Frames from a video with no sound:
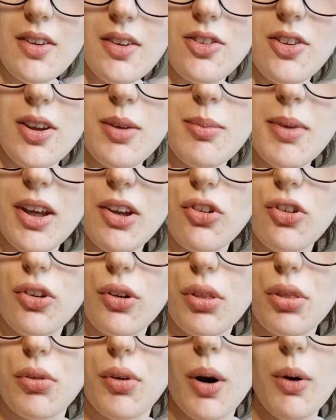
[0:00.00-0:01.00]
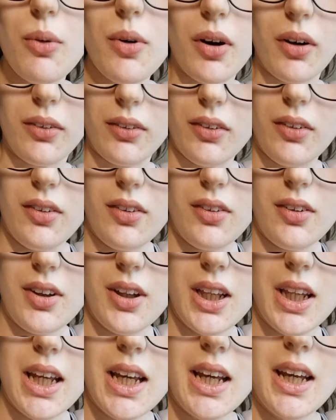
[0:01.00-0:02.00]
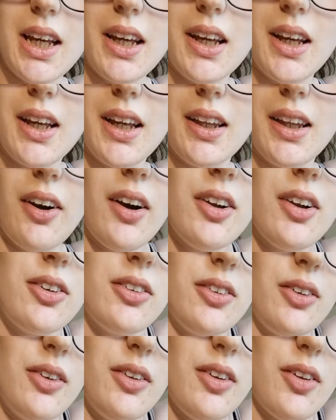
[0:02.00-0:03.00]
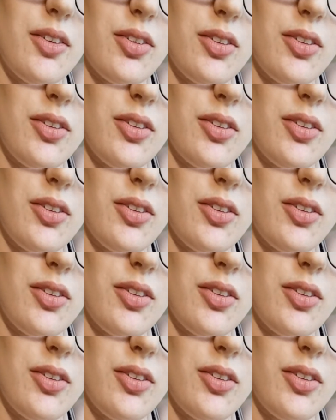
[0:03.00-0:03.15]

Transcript: Tea makes your throat hurt. Yeah, I don't know, that's